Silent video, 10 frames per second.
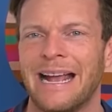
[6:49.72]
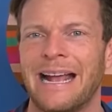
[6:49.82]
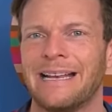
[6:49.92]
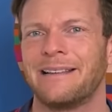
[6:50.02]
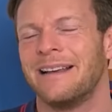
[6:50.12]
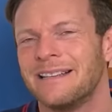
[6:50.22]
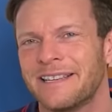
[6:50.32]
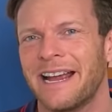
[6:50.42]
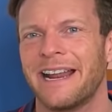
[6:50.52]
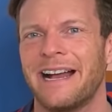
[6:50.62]
And
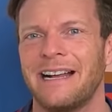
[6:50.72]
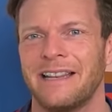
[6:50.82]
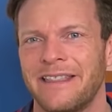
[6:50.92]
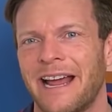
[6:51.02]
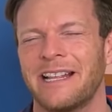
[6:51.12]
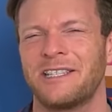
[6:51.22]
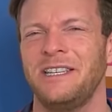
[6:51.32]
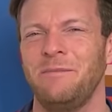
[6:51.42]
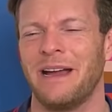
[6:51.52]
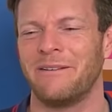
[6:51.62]
Saira,
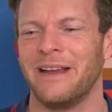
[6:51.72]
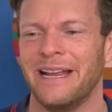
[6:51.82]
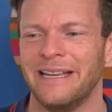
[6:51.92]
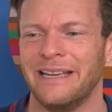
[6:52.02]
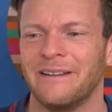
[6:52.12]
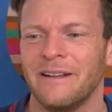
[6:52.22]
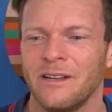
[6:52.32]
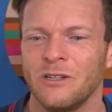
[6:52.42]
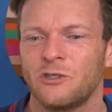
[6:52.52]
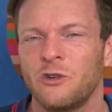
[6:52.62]
Narasimha Reddy,
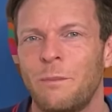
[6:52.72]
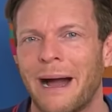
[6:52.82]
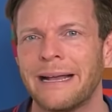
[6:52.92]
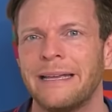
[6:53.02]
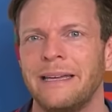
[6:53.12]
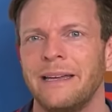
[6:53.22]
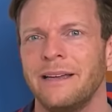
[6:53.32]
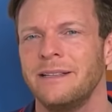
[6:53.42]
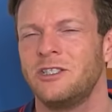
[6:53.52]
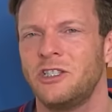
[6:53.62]
Tupaki,
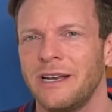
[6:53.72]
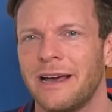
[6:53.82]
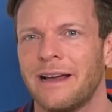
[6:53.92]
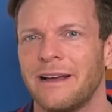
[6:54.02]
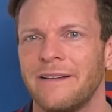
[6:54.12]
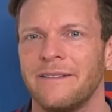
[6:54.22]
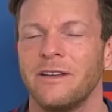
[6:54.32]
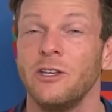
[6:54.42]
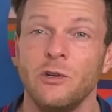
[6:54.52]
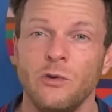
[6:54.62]
Jilla,
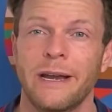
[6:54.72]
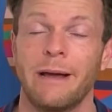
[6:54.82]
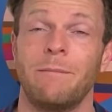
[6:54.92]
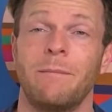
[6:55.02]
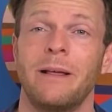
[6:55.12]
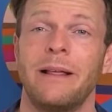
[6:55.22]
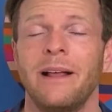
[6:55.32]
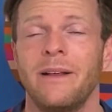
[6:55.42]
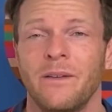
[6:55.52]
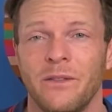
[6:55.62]
Yukram.
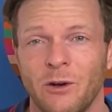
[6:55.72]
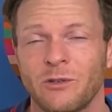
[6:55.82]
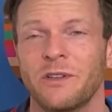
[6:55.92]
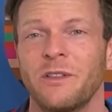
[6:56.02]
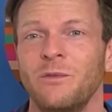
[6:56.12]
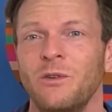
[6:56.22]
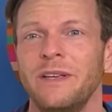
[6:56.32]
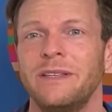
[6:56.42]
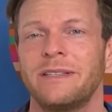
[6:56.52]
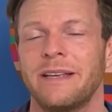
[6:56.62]
Those are the
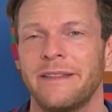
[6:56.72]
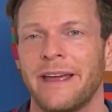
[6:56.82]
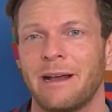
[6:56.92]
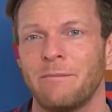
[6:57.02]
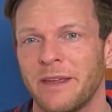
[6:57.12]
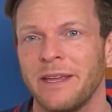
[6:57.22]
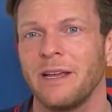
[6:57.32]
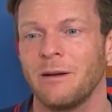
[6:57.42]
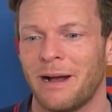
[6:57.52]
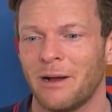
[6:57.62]
movies that I'm
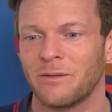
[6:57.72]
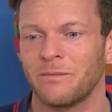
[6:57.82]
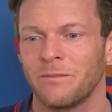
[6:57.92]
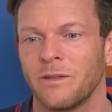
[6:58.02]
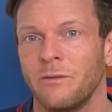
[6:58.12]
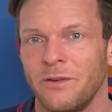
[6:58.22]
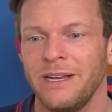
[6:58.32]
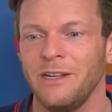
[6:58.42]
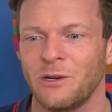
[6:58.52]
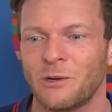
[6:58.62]
thinking about
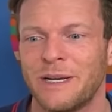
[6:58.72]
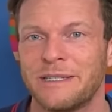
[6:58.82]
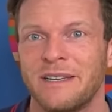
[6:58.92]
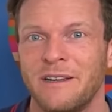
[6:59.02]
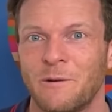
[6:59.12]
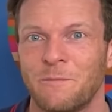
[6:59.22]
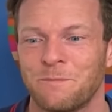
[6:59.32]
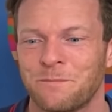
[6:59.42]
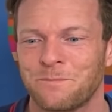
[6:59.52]
reading your question here.